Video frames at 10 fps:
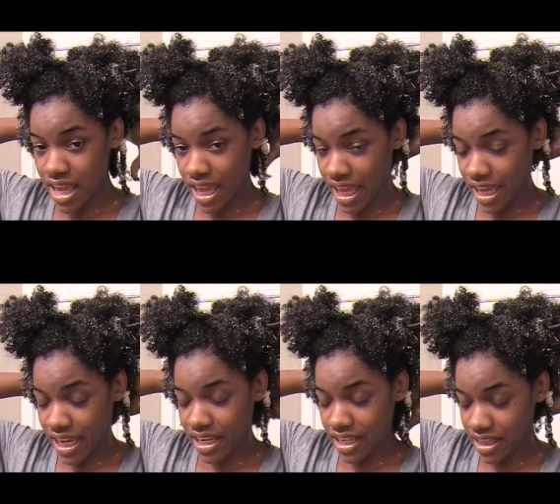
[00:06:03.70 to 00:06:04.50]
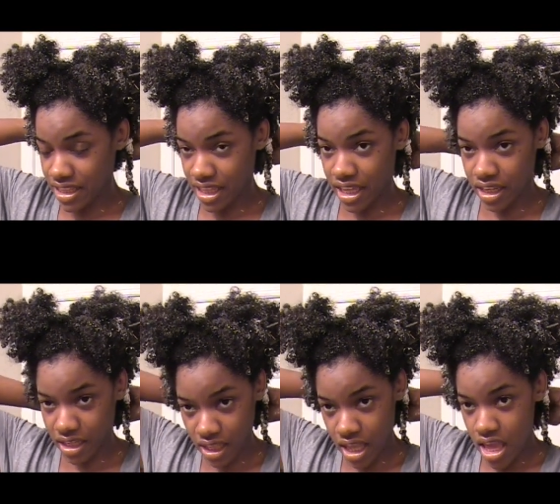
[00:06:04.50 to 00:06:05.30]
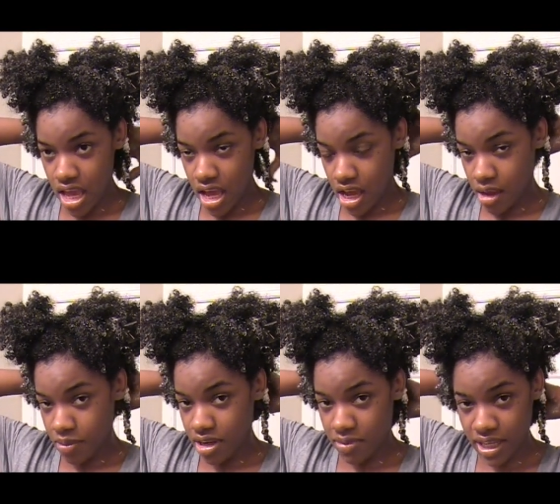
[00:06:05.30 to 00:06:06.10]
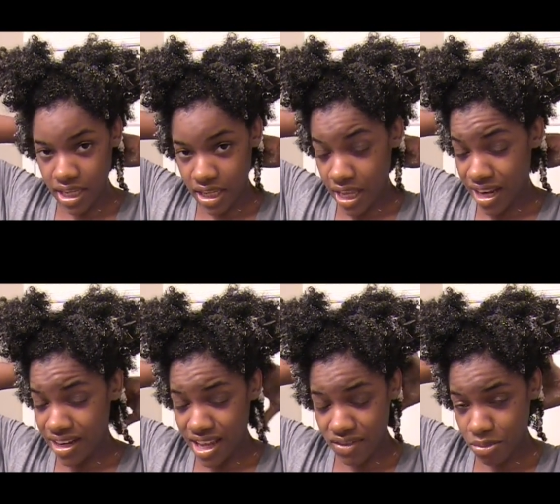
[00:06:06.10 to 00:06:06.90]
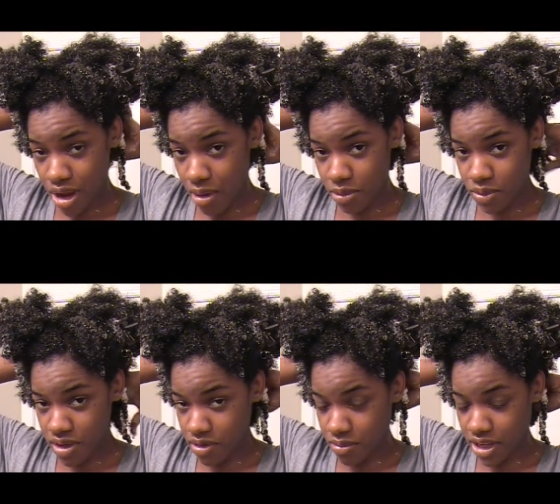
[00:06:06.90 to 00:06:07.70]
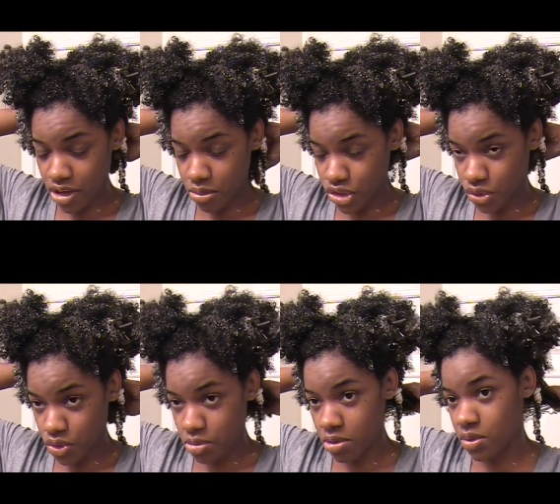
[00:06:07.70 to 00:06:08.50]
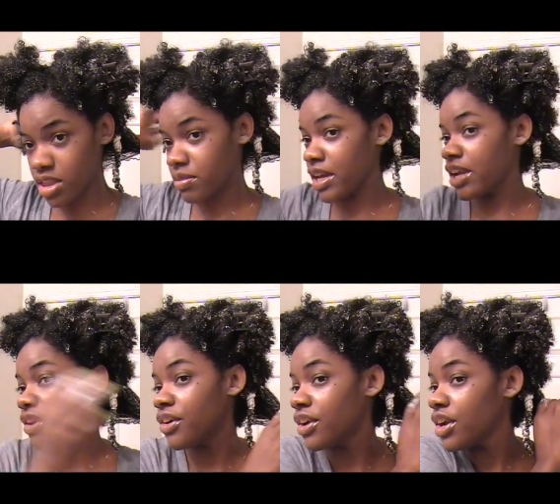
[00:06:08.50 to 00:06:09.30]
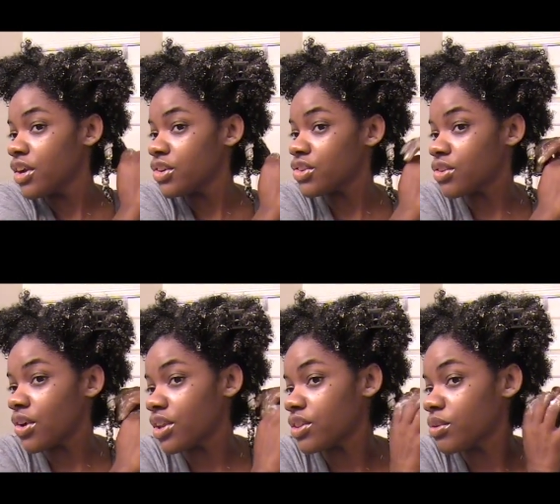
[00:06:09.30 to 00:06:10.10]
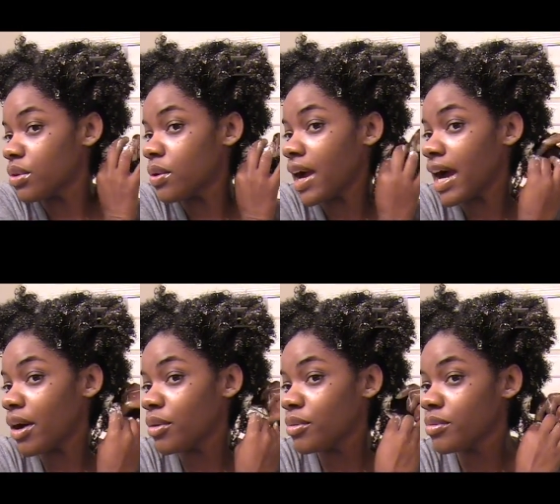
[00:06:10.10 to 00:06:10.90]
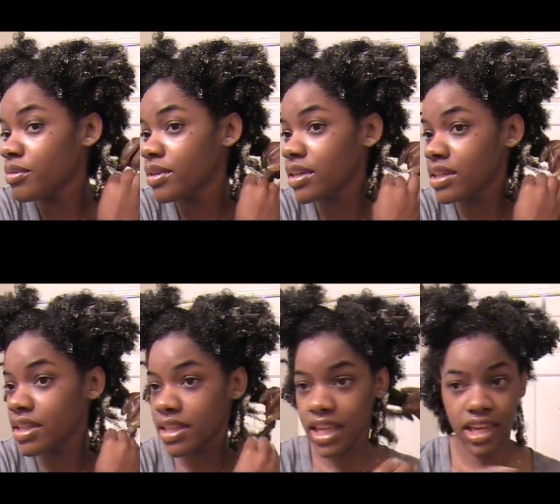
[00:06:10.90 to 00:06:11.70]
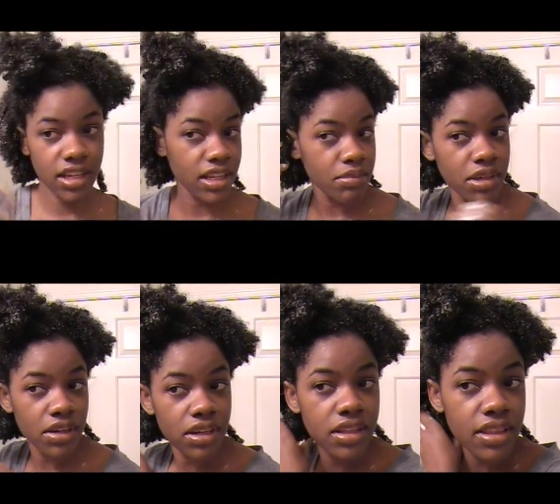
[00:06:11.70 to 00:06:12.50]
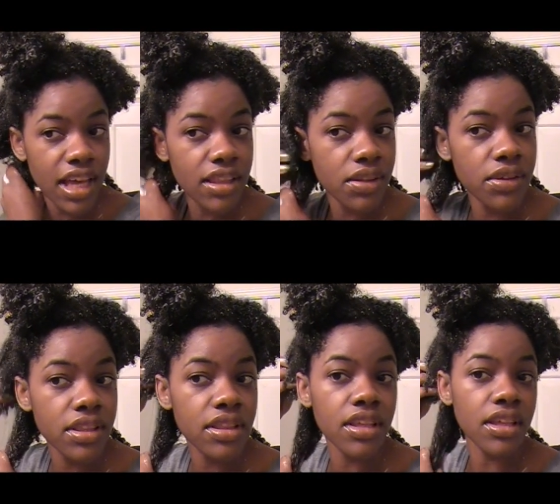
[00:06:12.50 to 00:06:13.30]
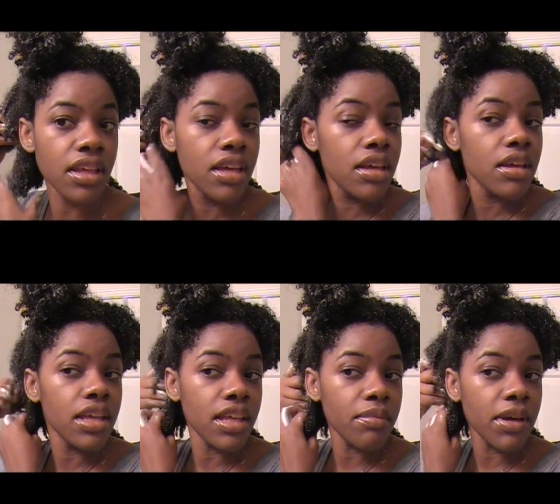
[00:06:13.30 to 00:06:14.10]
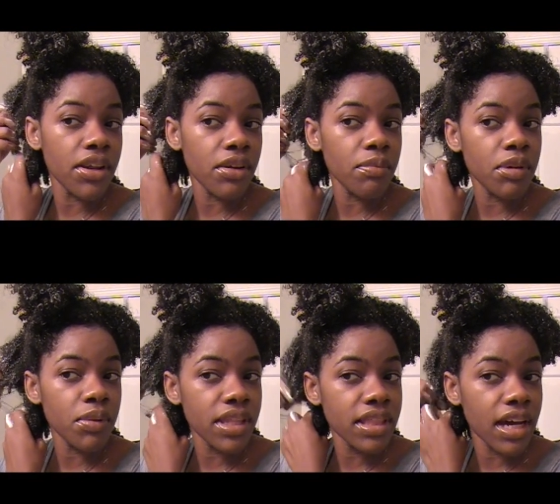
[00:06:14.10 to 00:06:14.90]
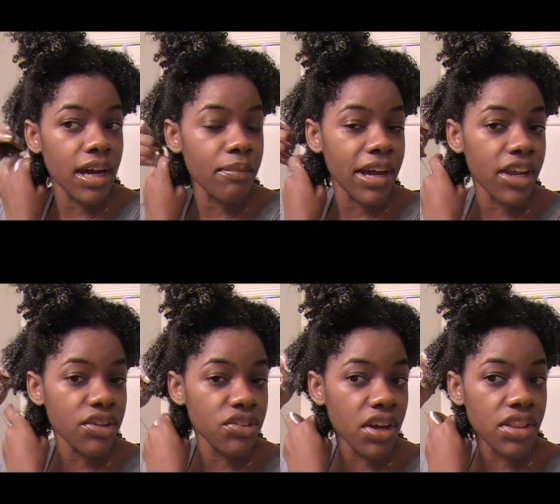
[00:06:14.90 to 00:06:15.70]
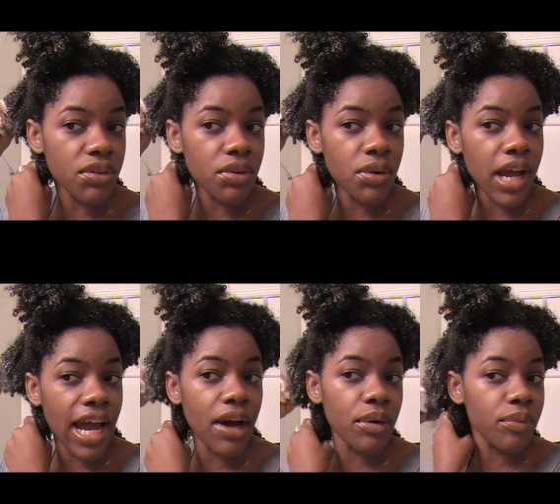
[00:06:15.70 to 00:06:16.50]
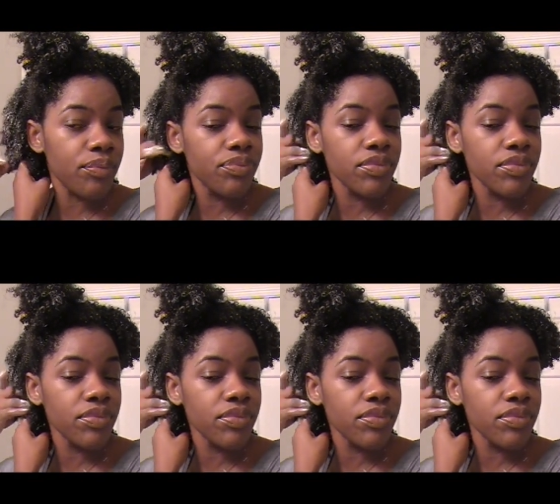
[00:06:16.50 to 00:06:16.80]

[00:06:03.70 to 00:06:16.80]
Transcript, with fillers: hated detangling. Um, in the beginning, I didn't have a problem with it when my hair was shorter, but once my hair started to grow out, detangling, let me go to this side so you can see it better. But once um, my hair started to grow out,